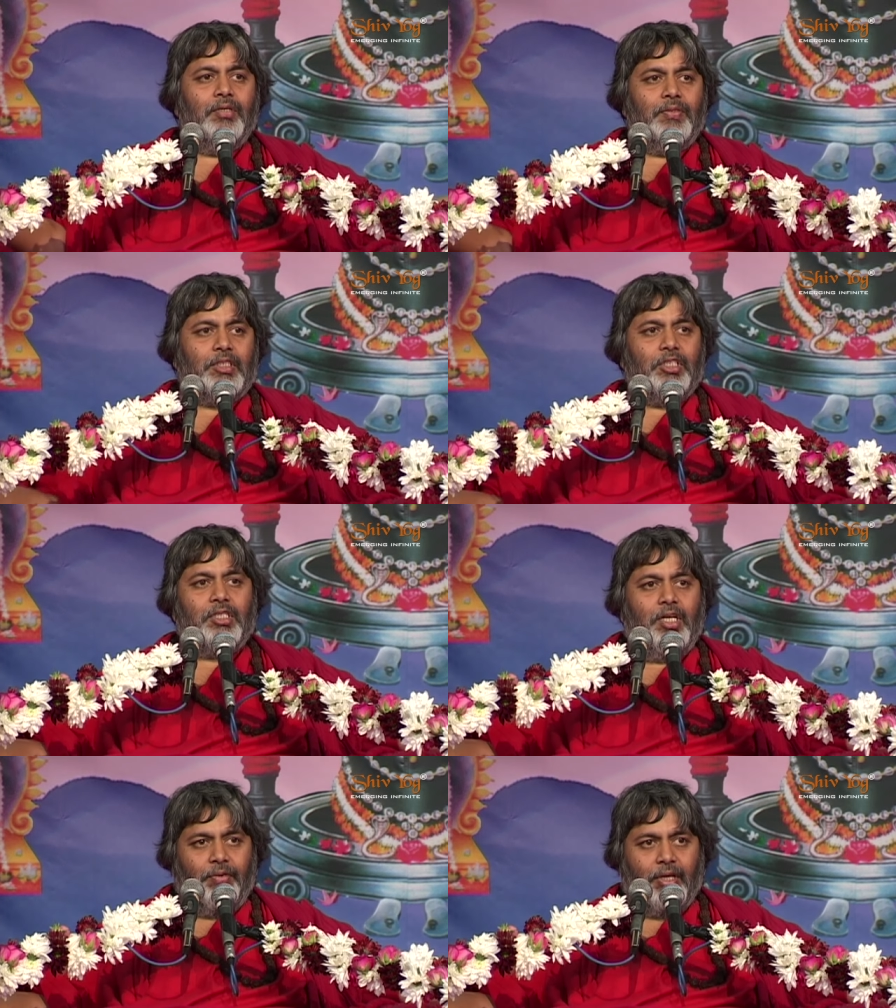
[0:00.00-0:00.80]
which
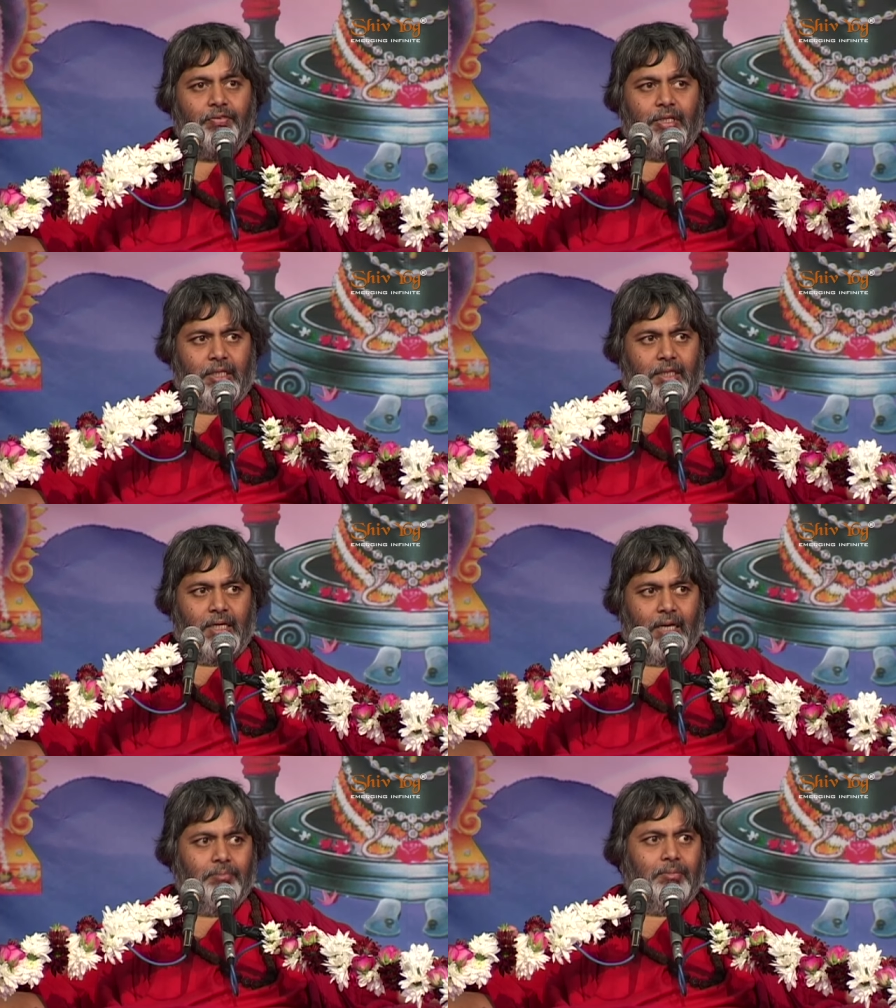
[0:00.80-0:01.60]
is living within
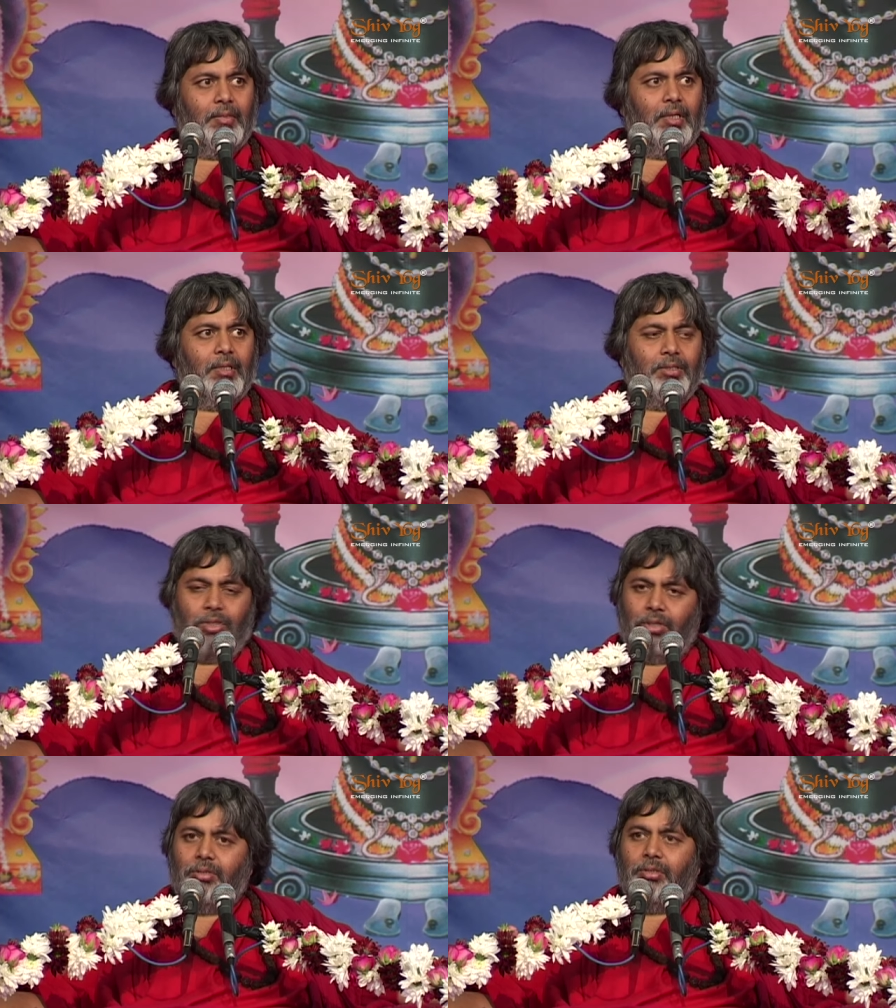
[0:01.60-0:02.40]
them.
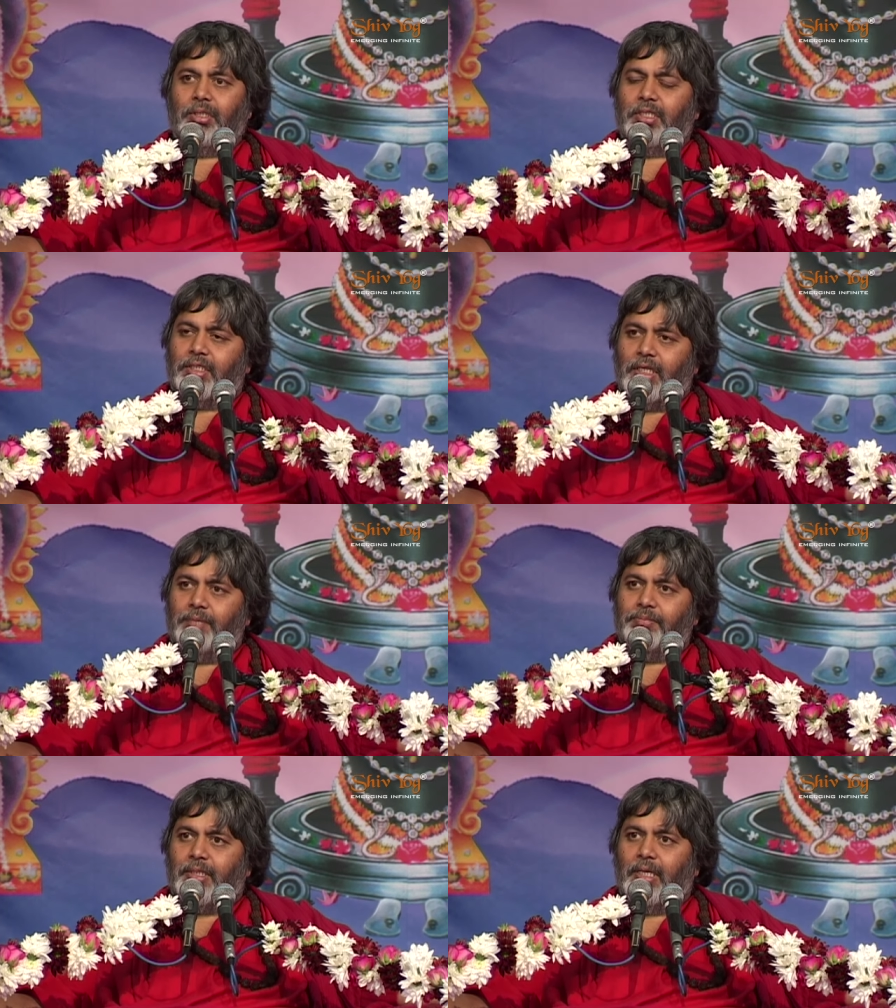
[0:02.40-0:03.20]
So, the
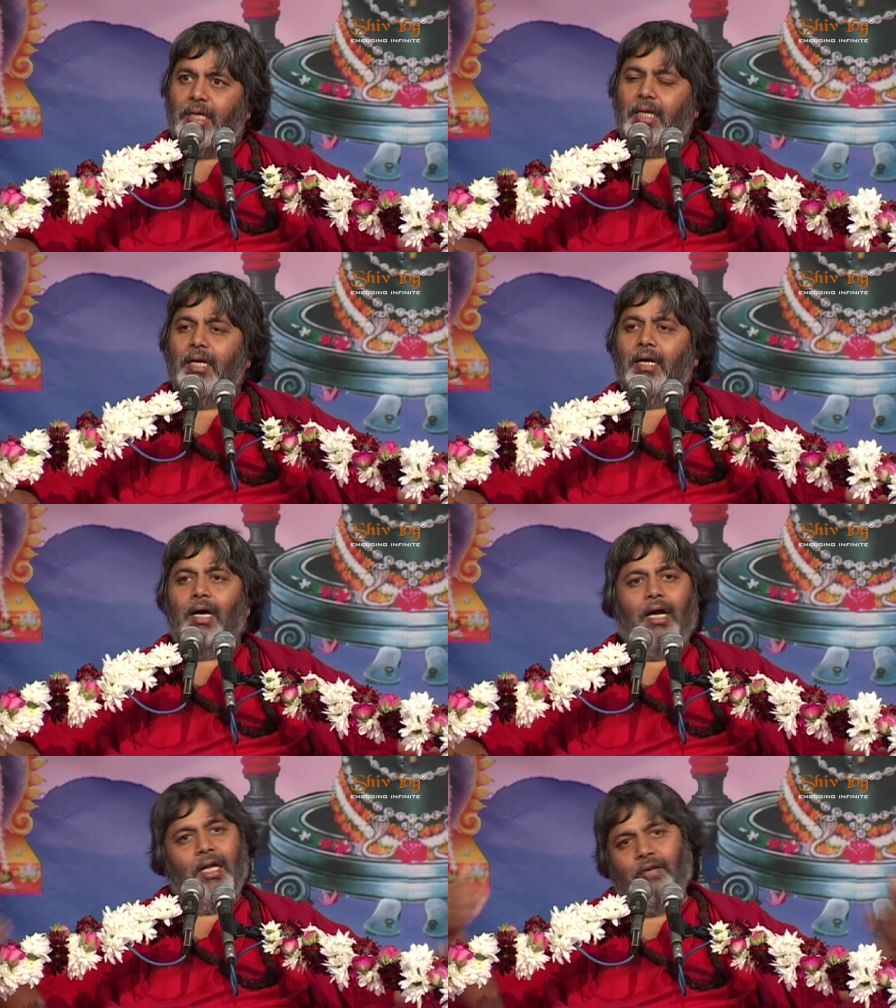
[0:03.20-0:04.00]
same thing
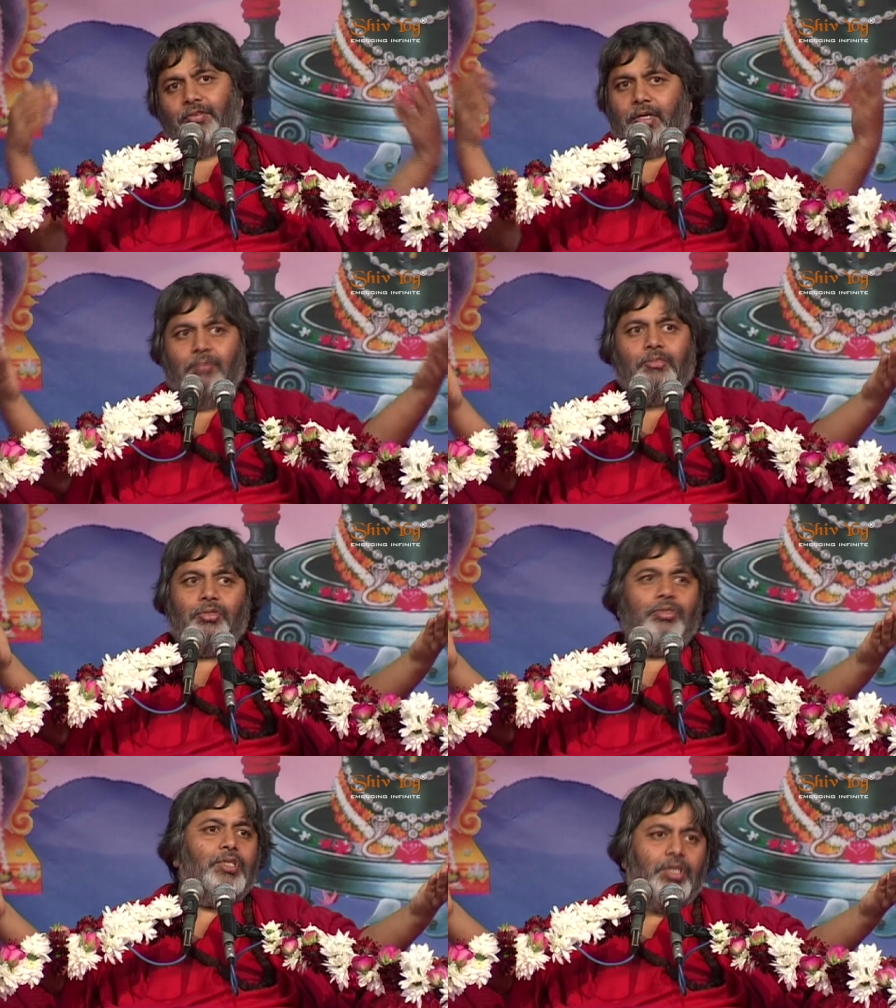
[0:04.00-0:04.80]
I have come
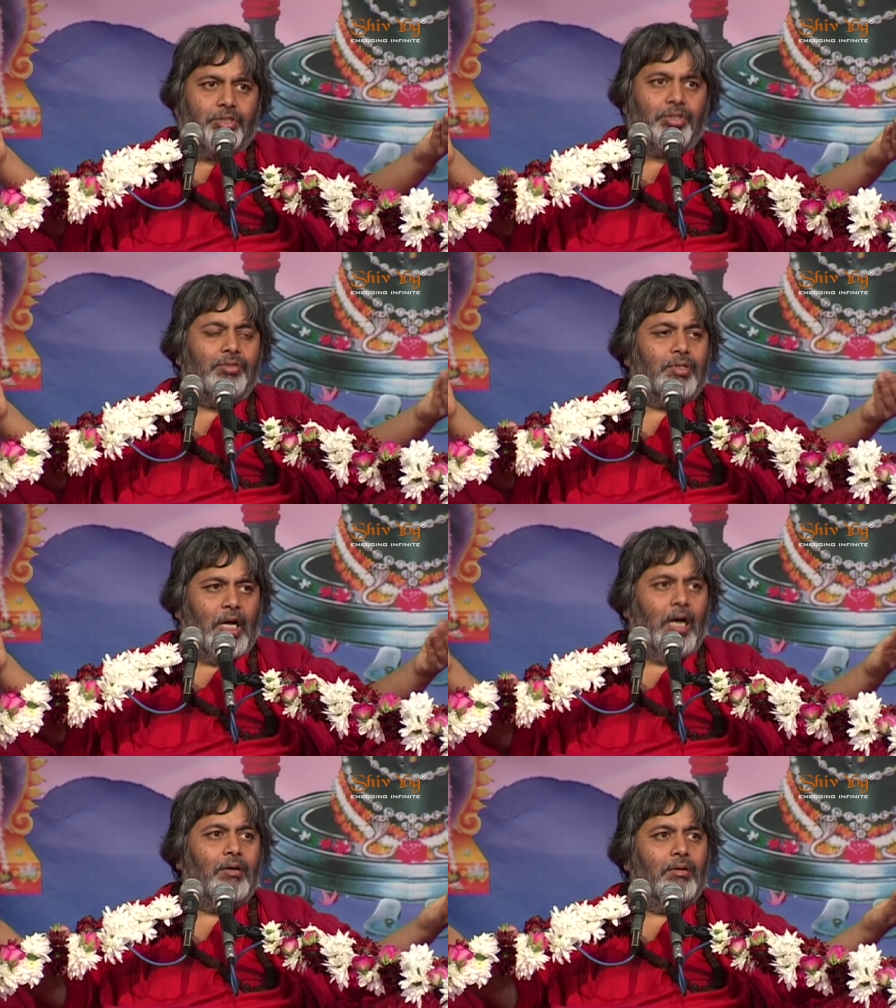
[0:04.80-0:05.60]
to teach you
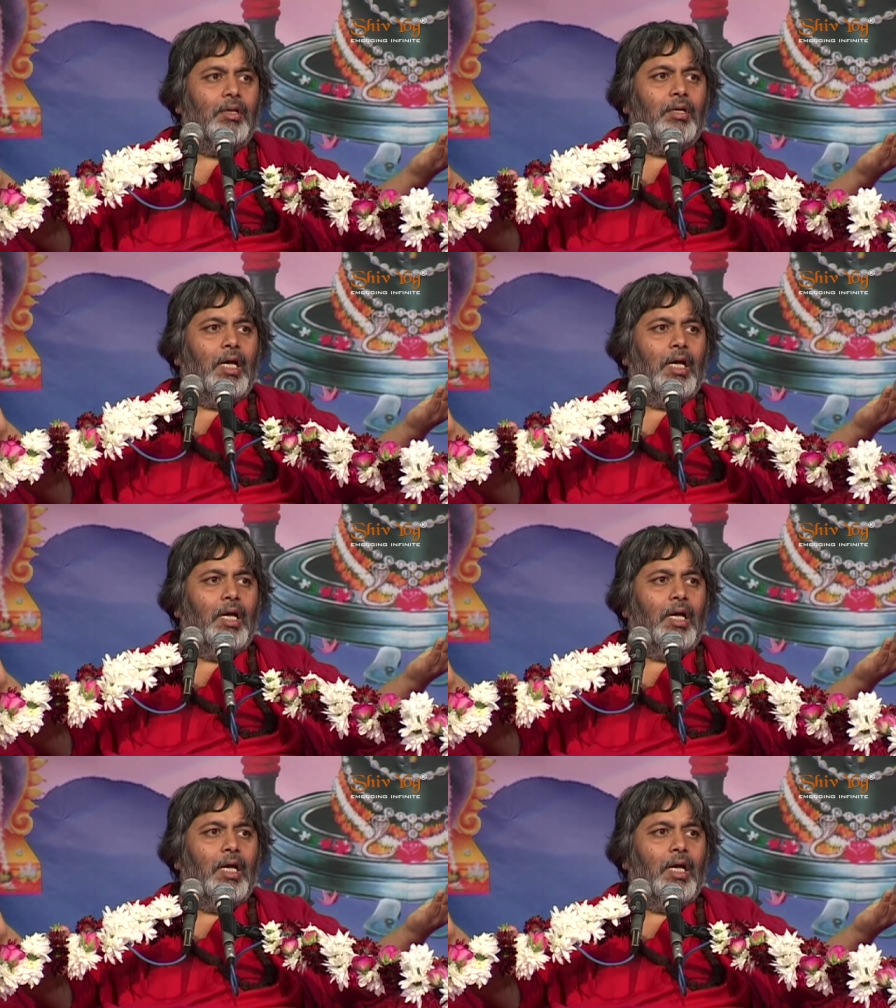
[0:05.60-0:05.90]
now,